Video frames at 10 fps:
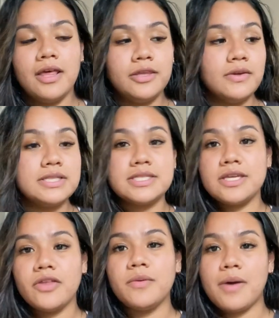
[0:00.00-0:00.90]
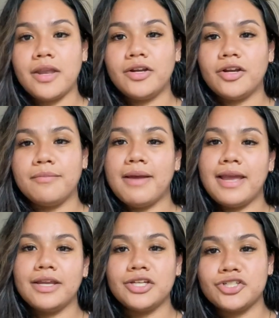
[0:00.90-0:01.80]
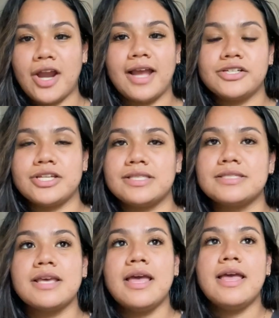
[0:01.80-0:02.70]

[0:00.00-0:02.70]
You can see on the monitor my contractions.